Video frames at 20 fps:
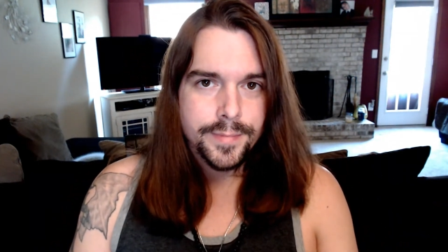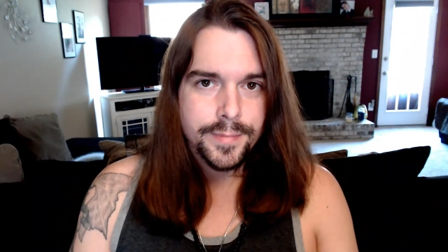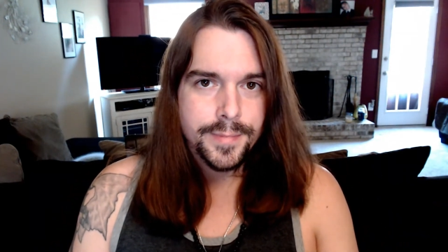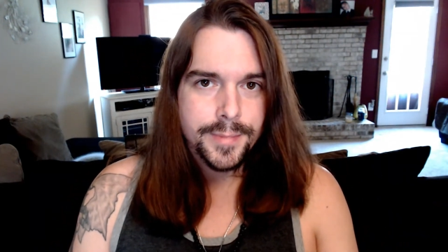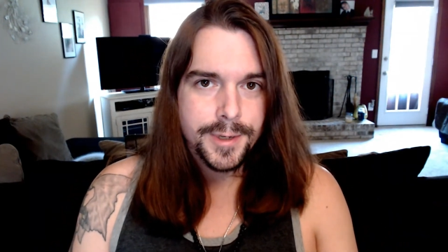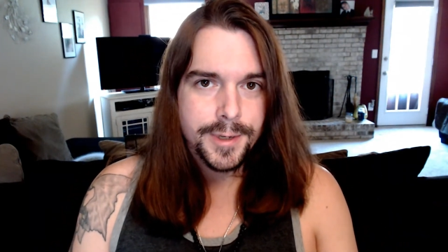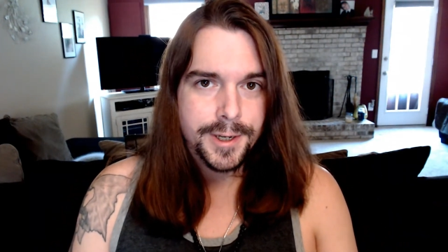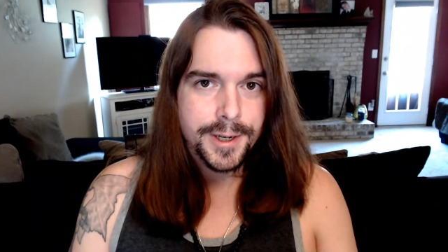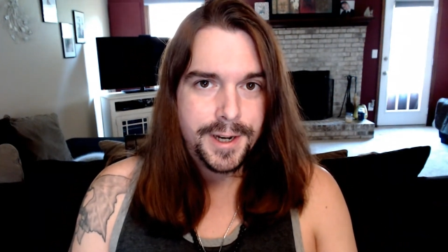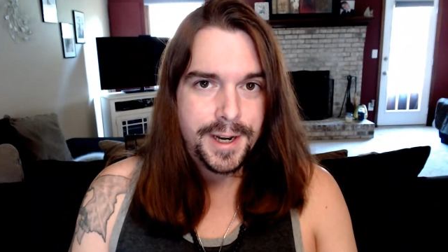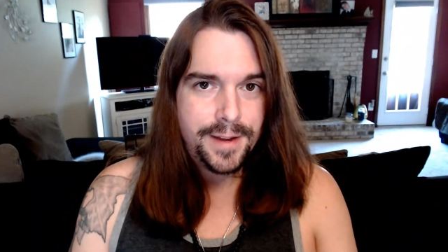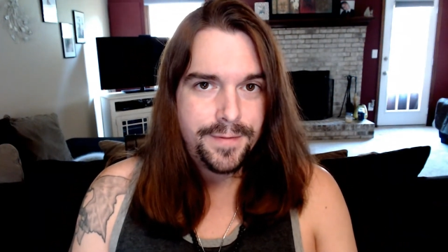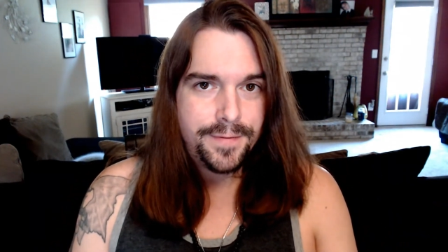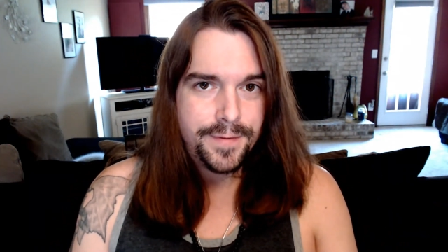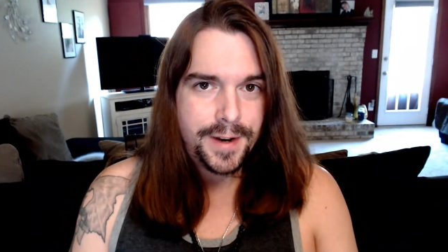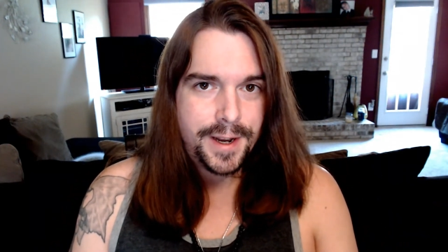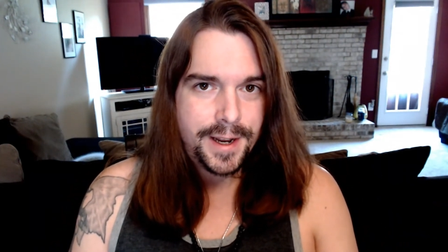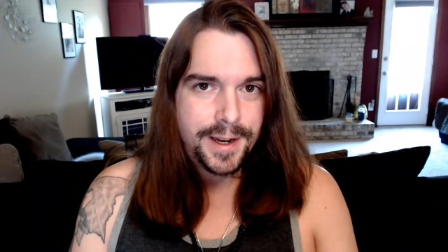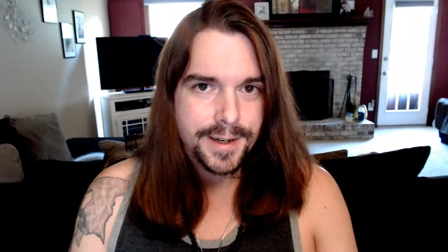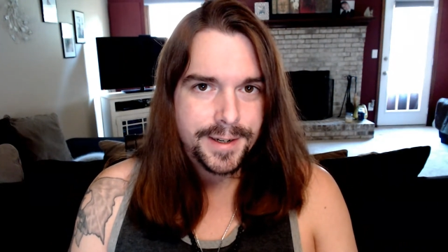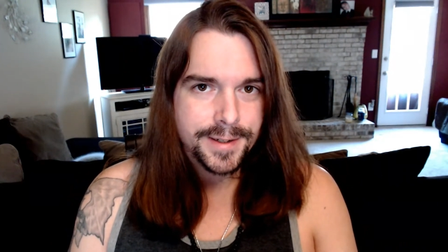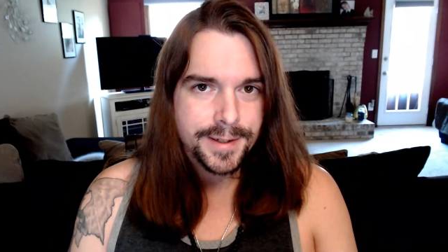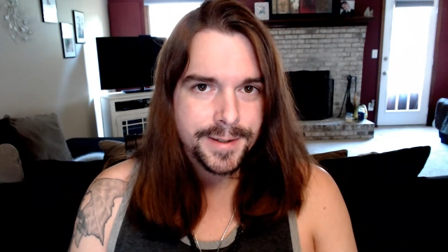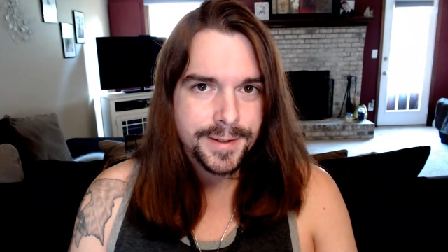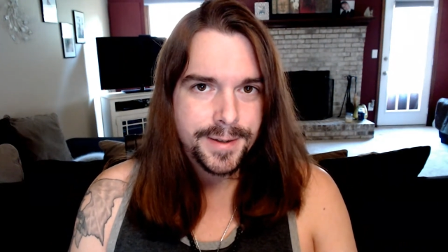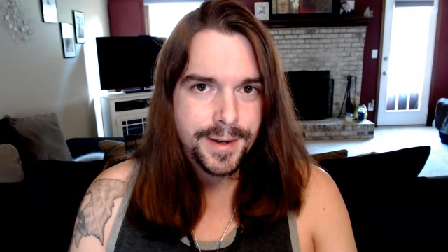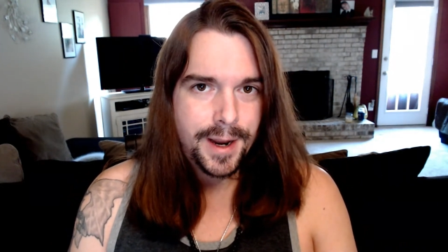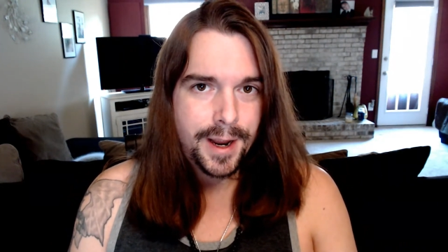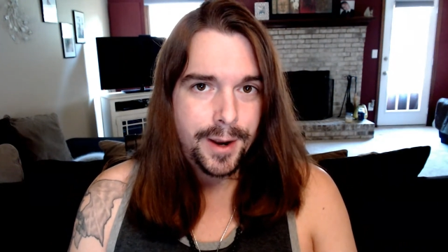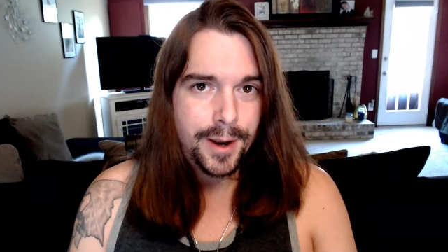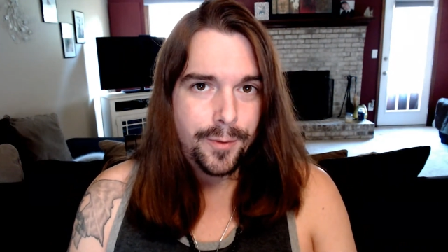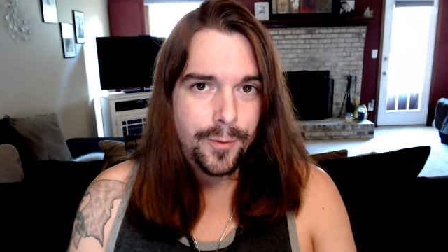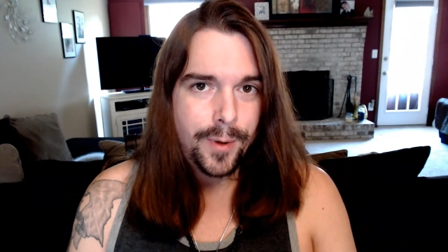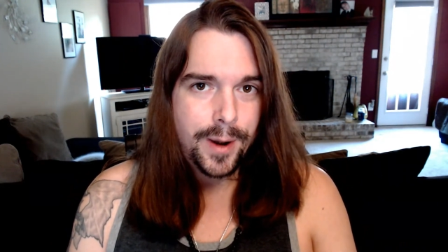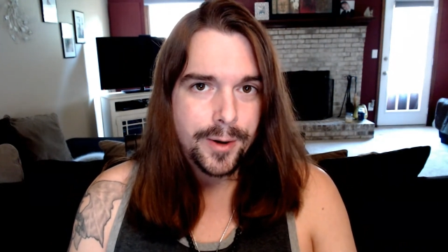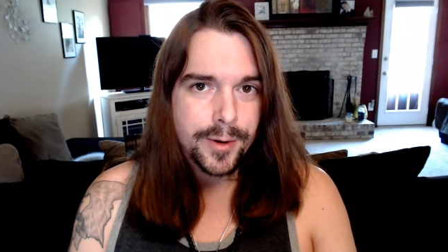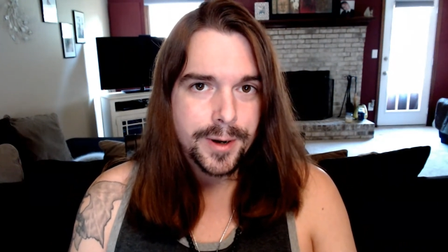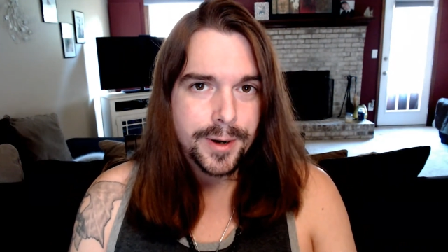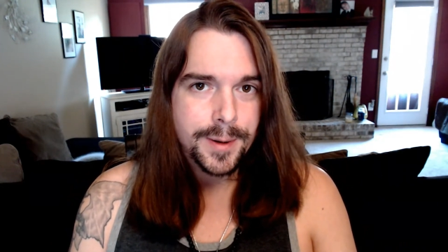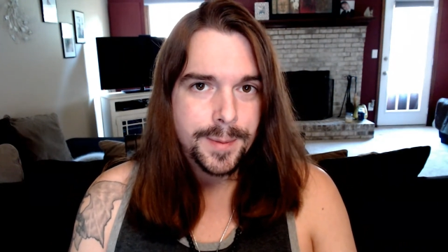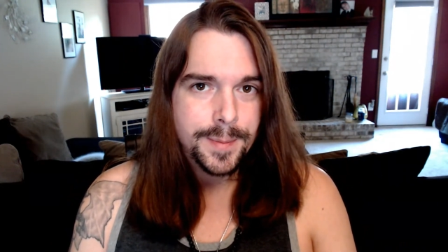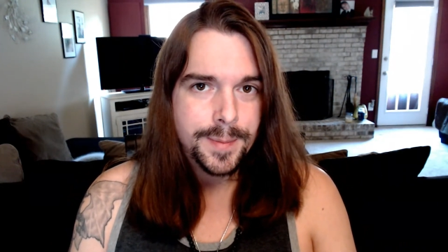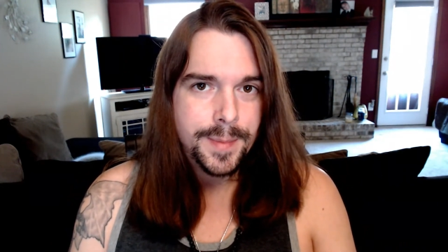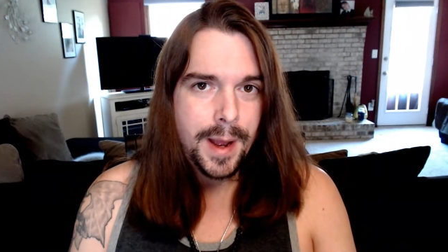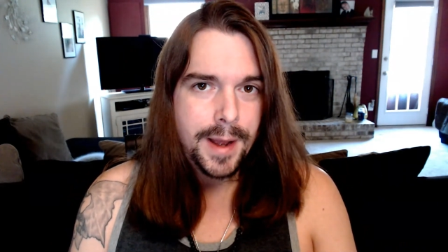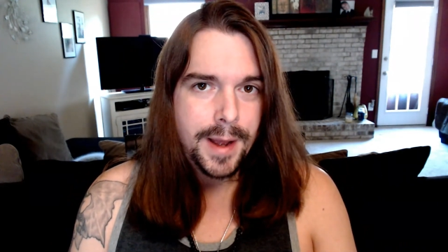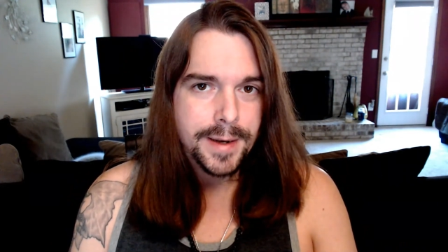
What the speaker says: Good evening, and welcome